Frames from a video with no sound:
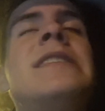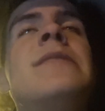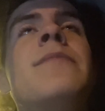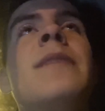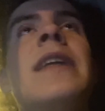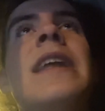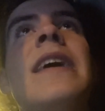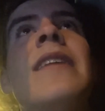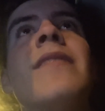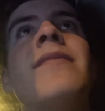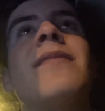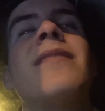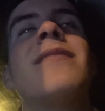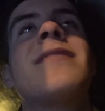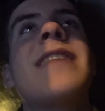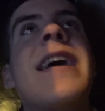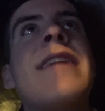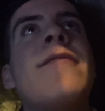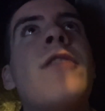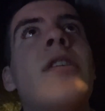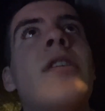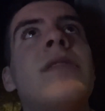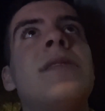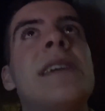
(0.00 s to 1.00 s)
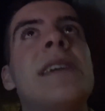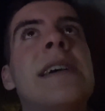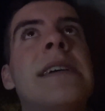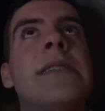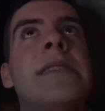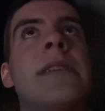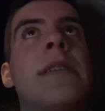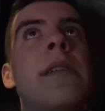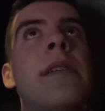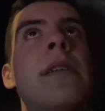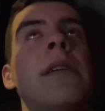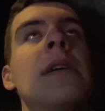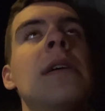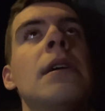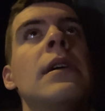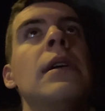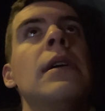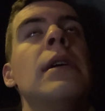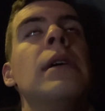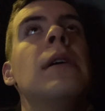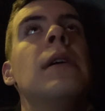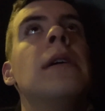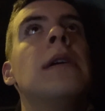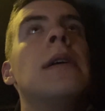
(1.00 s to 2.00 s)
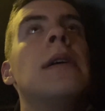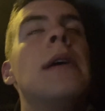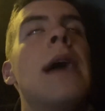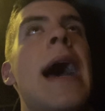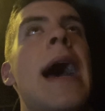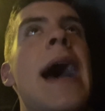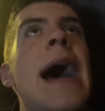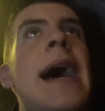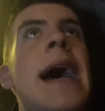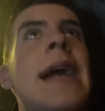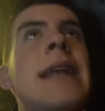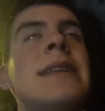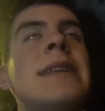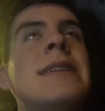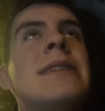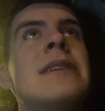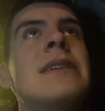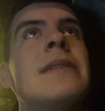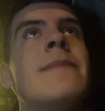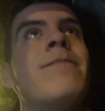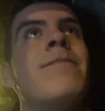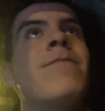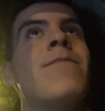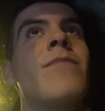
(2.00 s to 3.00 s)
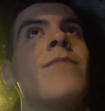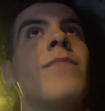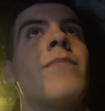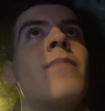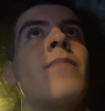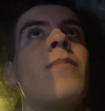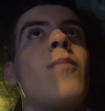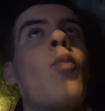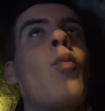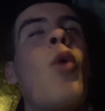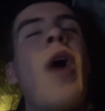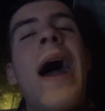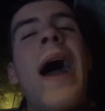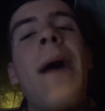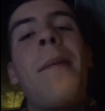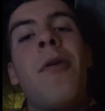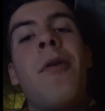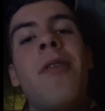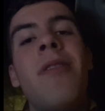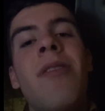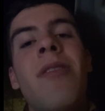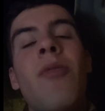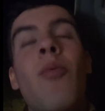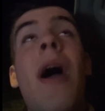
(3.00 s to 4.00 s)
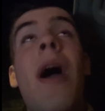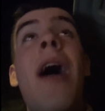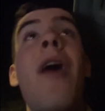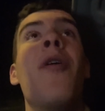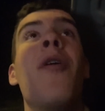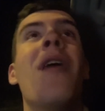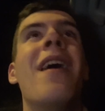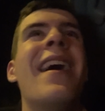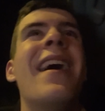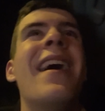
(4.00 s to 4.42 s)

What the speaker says: minutes to save our season. And what happens? Well,